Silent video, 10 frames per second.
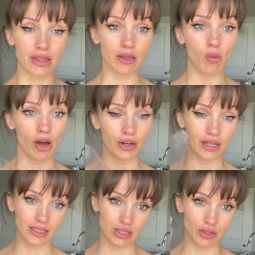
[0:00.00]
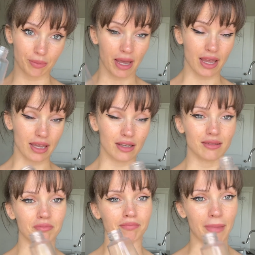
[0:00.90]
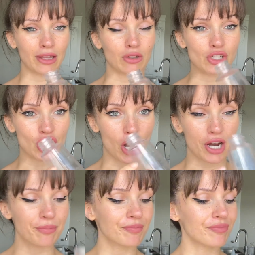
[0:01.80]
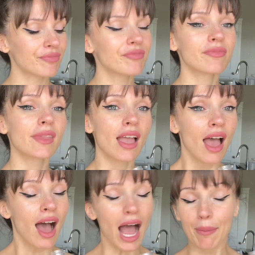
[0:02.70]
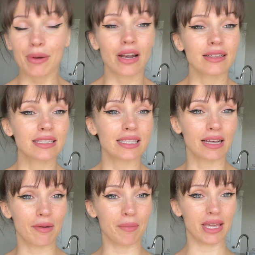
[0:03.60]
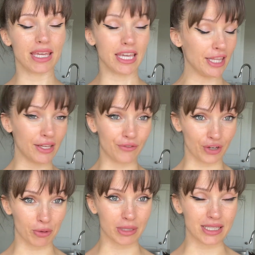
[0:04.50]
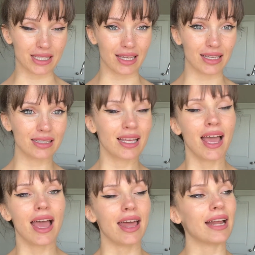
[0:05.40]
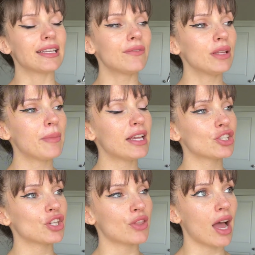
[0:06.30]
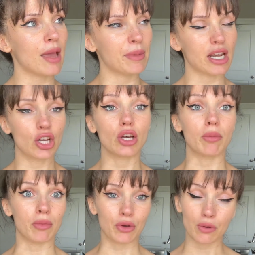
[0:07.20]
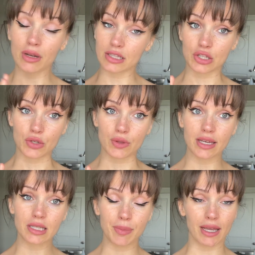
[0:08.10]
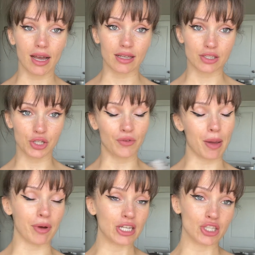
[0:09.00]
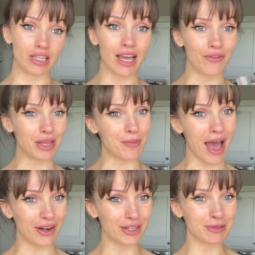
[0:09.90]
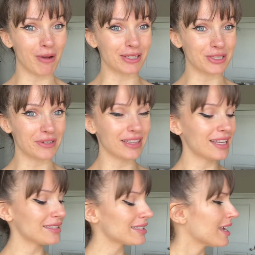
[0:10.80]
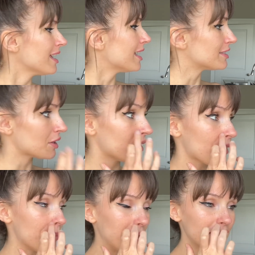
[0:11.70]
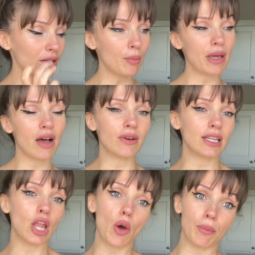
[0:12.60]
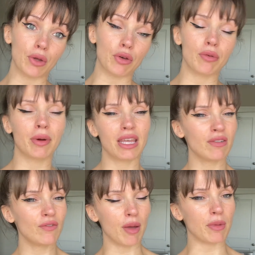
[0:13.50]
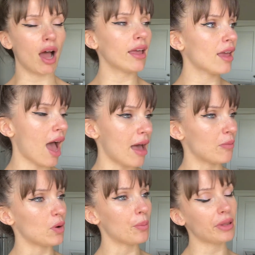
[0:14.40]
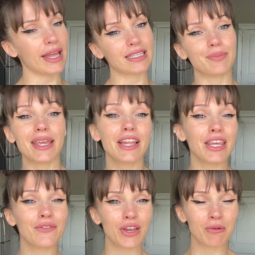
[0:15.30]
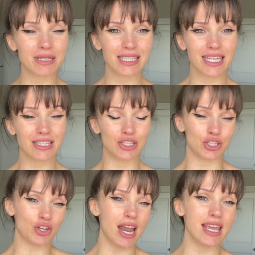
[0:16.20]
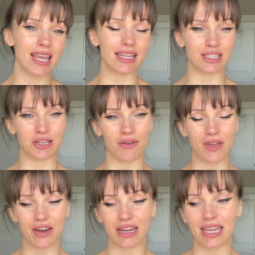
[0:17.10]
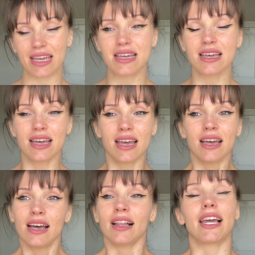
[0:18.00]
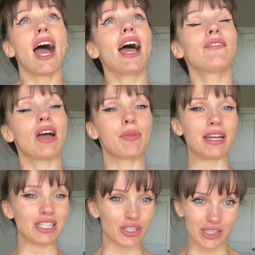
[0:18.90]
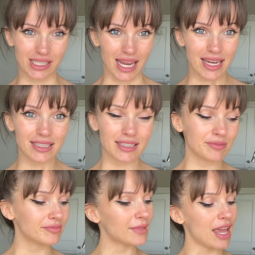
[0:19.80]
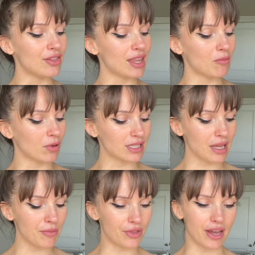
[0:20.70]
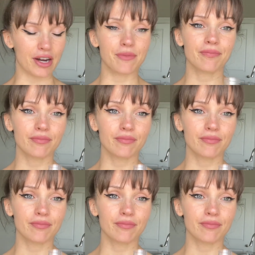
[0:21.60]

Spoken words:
the water into my little jar, I put on some healing frequencies, and I definitely make sure that I'm in a good mood to do this because your vibration definitely matters while doing this. And so if I'm in a little bit of a low mood, but even if I'm not, I will play some healing frequencies and just try to get into a very like high vibrational state. And then once I'm there,